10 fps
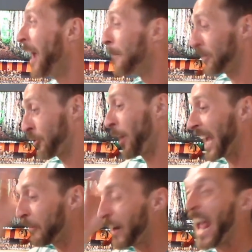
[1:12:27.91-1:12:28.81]
But I just got a
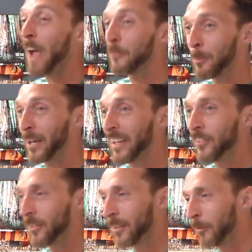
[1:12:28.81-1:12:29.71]
guy for half the
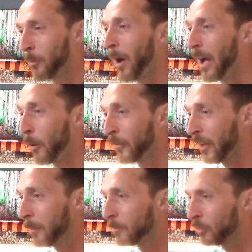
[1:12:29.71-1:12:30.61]
price of what I offered him.